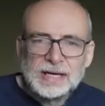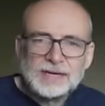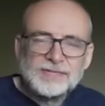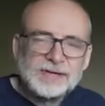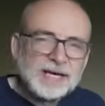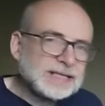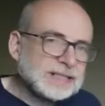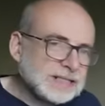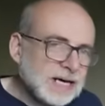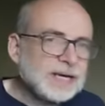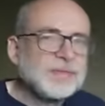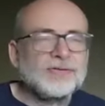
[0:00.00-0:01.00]
And if you get your
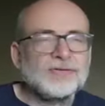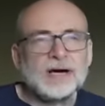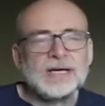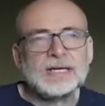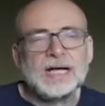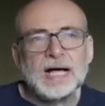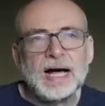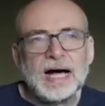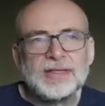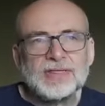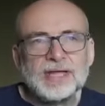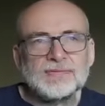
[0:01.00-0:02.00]
timing right,
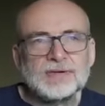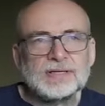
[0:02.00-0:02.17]
I think